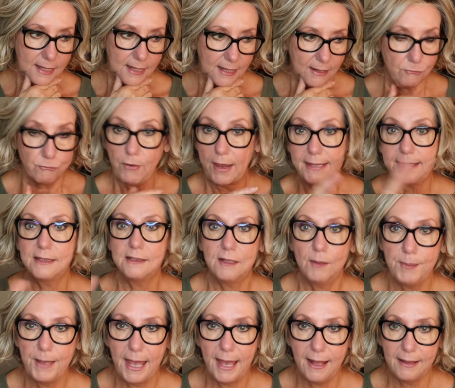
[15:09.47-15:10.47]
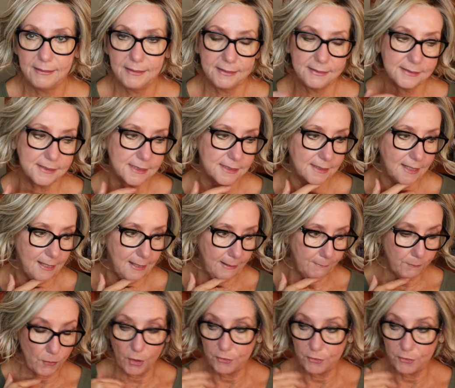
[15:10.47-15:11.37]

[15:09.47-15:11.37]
a regular palette, um,